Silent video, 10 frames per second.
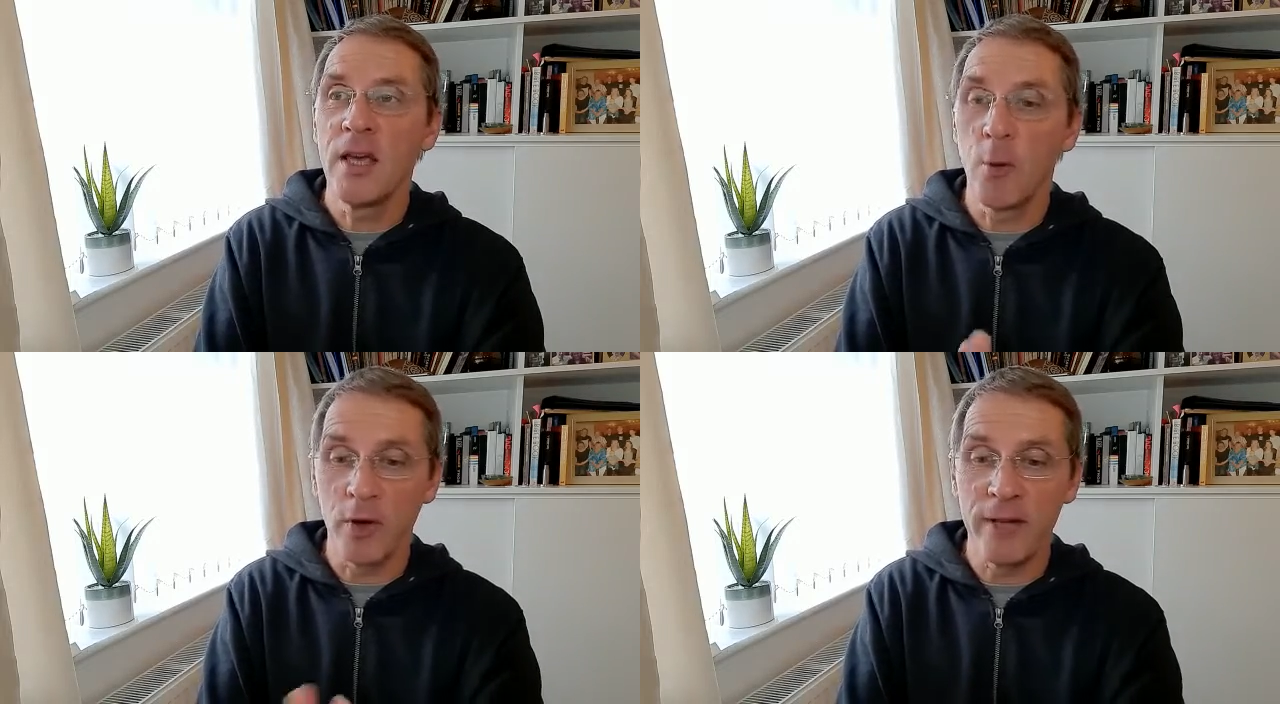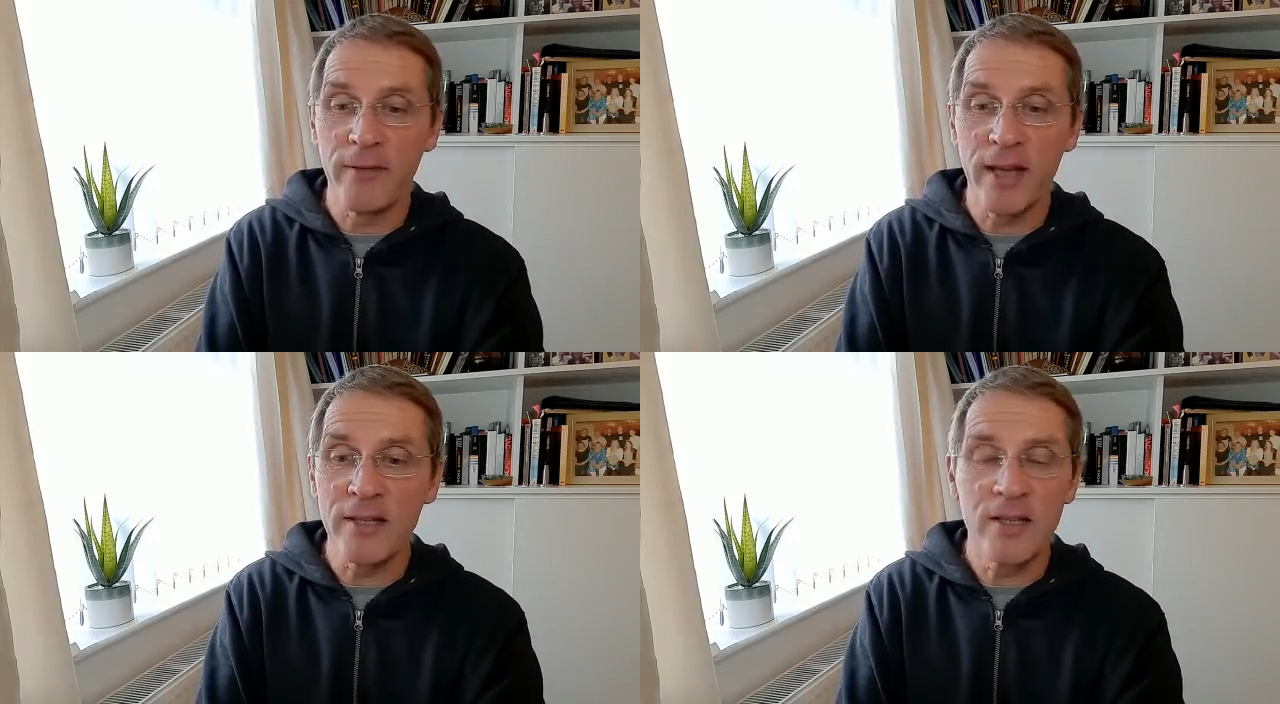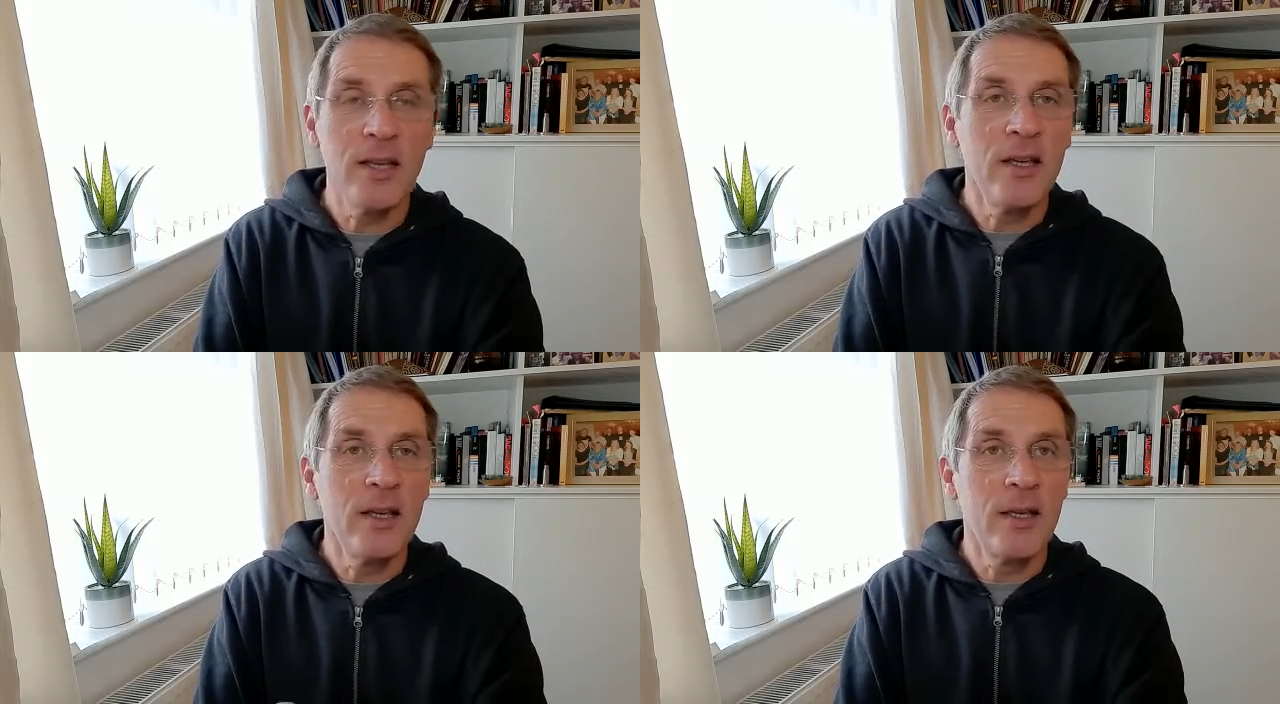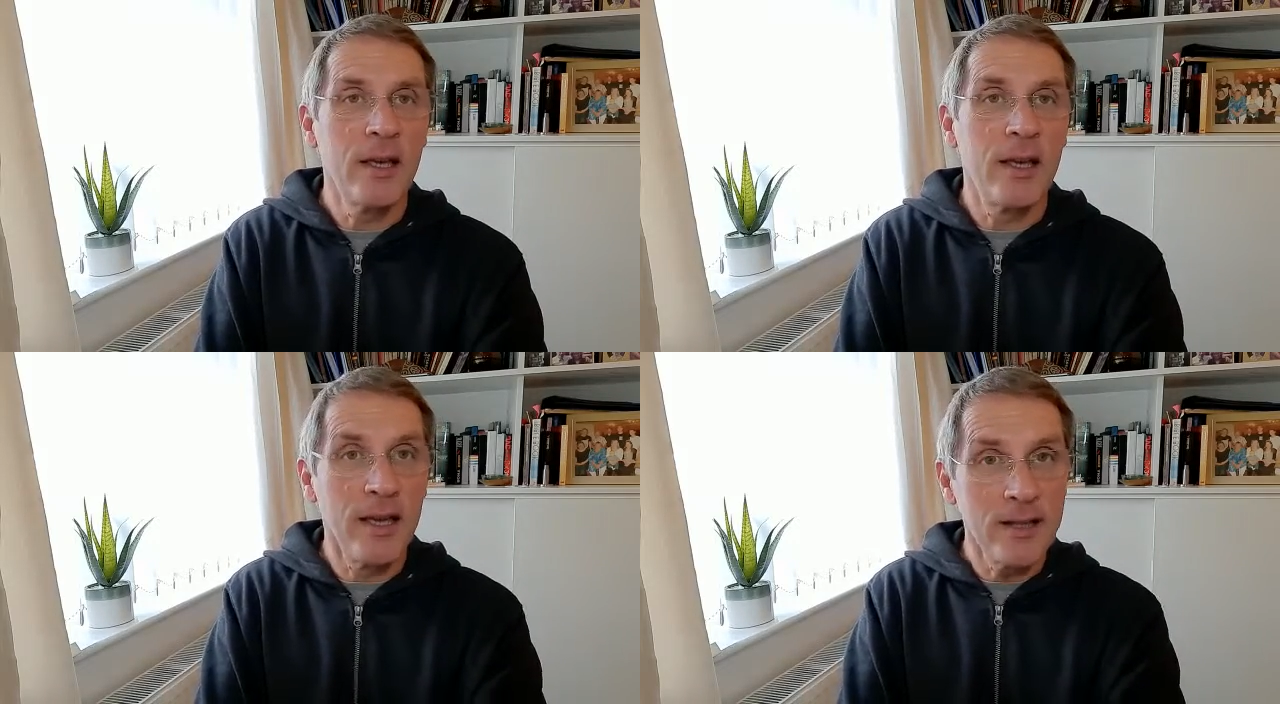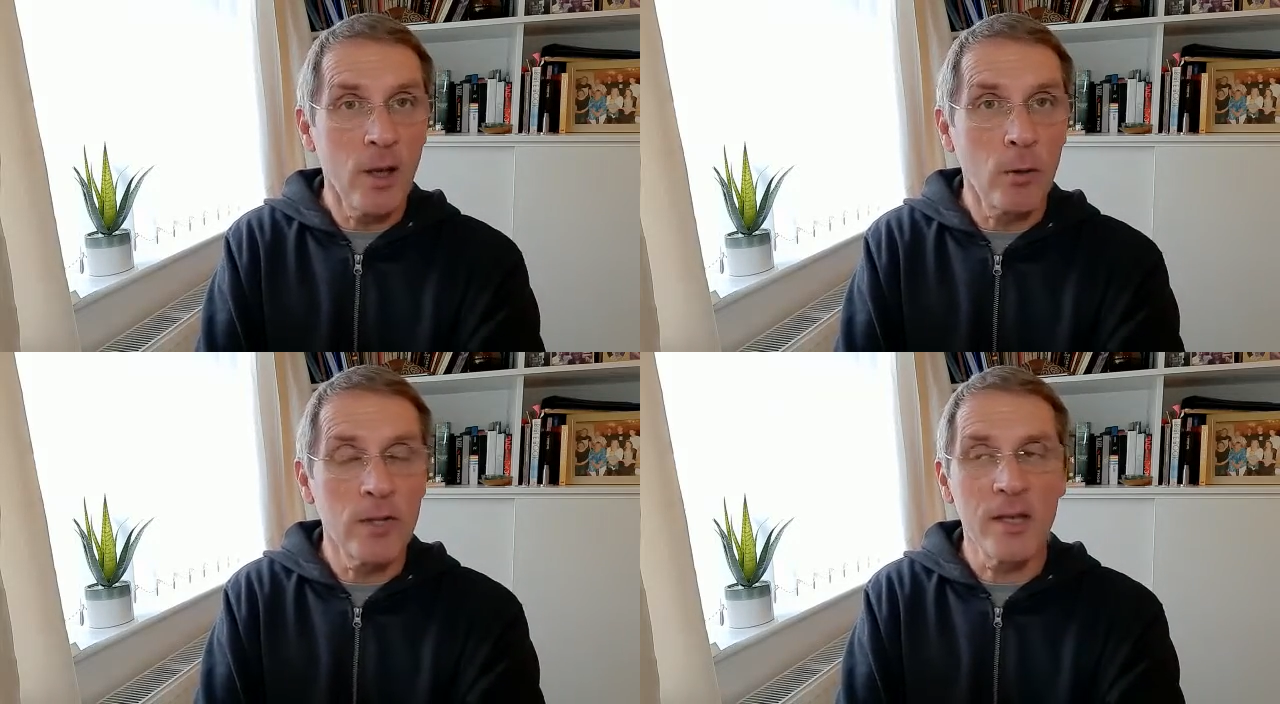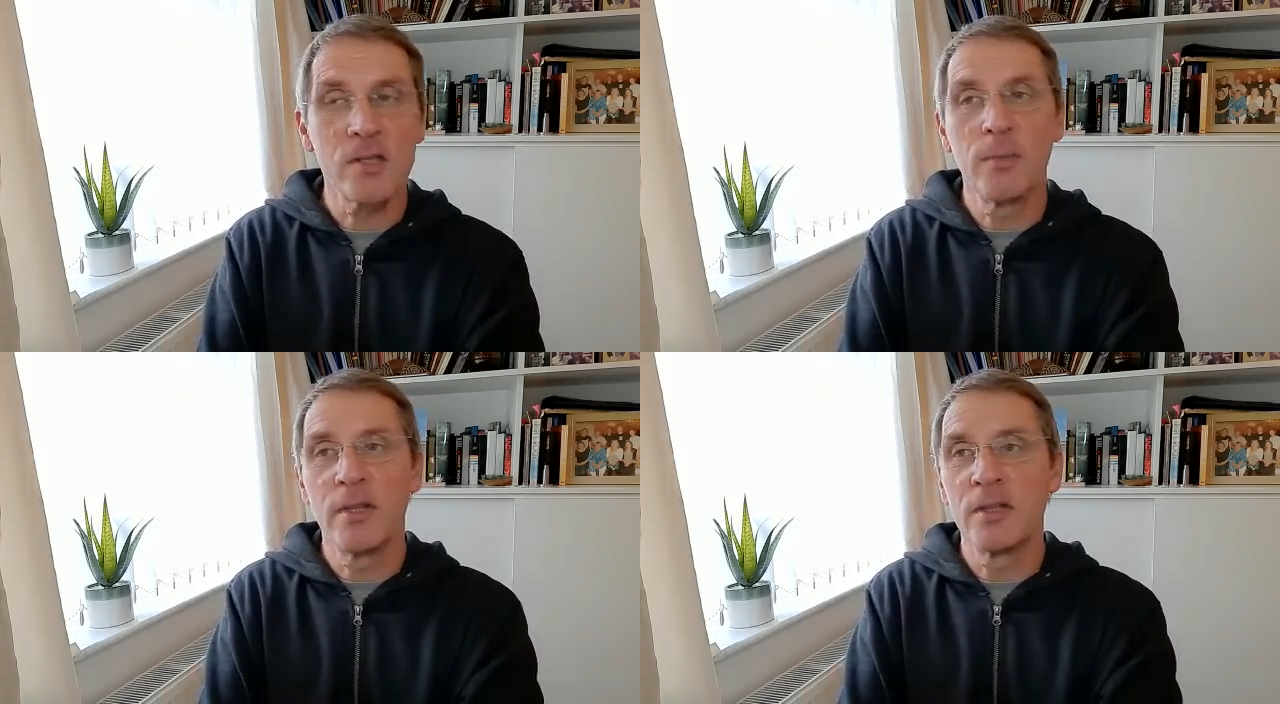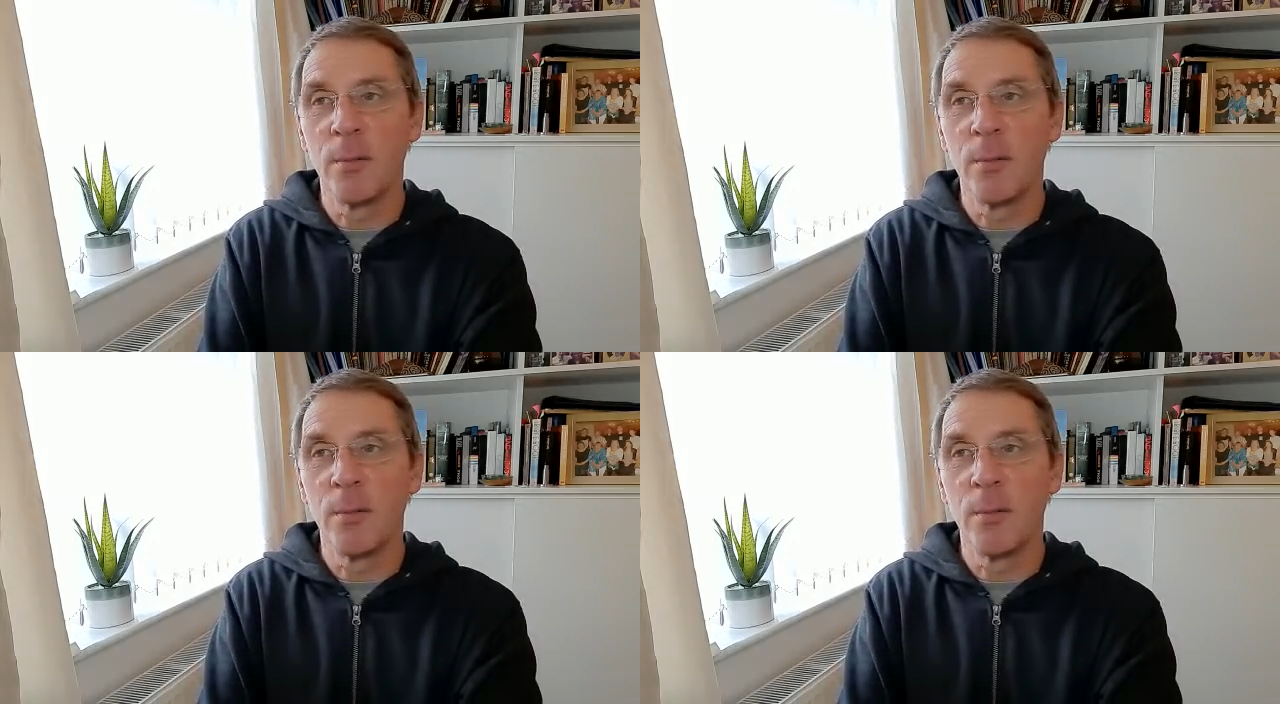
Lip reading: or an event in the Old Testament